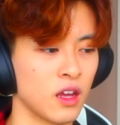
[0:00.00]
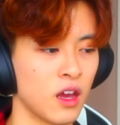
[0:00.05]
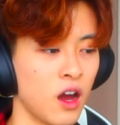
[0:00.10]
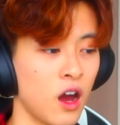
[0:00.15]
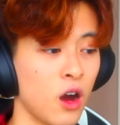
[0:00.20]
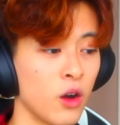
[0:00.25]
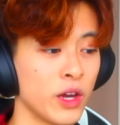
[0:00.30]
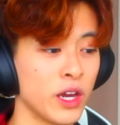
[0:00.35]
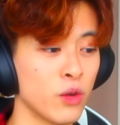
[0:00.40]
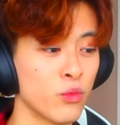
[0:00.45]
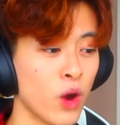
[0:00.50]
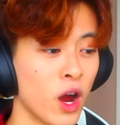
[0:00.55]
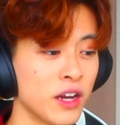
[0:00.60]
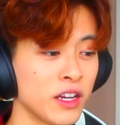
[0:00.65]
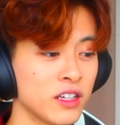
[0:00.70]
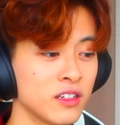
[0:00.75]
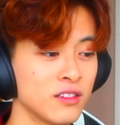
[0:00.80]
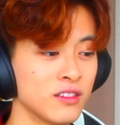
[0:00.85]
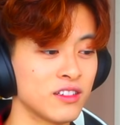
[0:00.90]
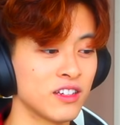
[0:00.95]
Oh, he
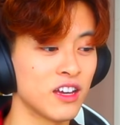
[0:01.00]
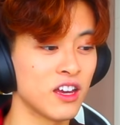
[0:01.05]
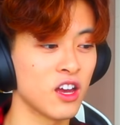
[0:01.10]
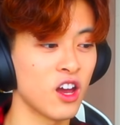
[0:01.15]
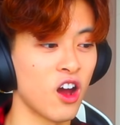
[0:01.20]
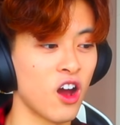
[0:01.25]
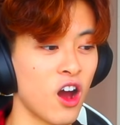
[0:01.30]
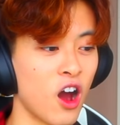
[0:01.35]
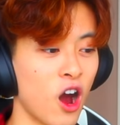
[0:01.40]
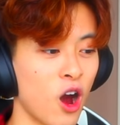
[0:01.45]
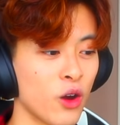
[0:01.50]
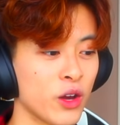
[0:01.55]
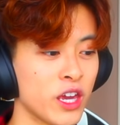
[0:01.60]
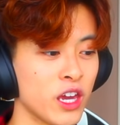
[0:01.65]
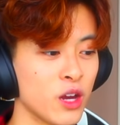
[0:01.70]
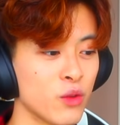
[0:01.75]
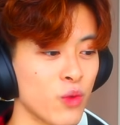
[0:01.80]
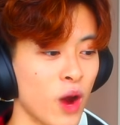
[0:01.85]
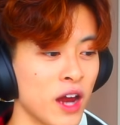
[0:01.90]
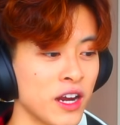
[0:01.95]
running. Oh,
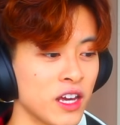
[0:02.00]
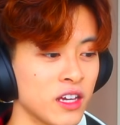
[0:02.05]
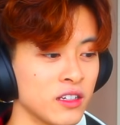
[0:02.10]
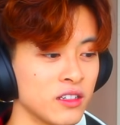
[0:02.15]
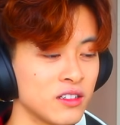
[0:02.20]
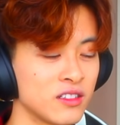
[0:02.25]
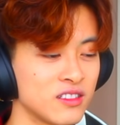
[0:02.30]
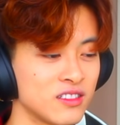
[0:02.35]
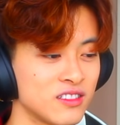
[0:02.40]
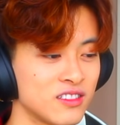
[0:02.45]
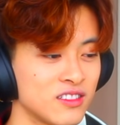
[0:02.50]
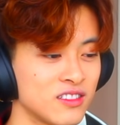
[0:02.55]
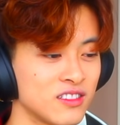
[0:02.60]
he running.